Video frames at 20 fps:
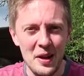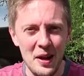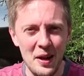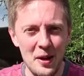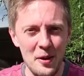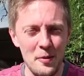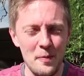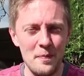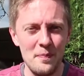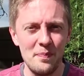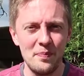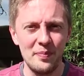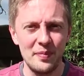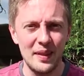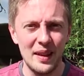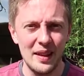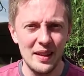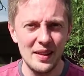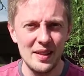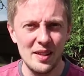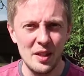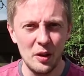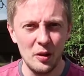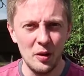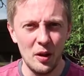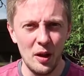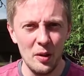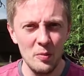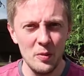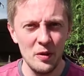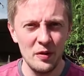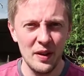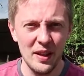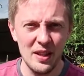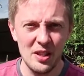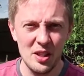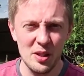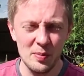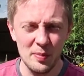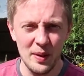so I'm with
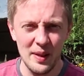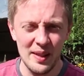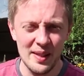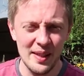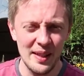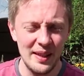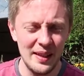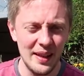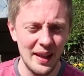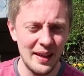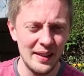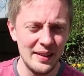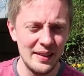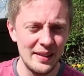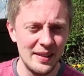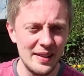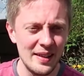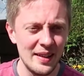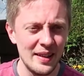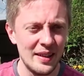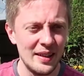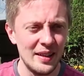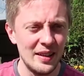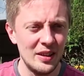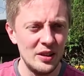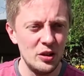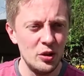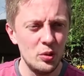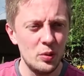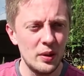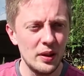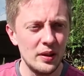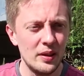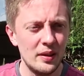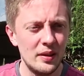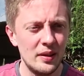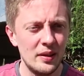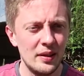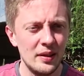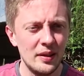HSBC, and you
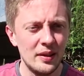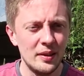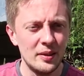can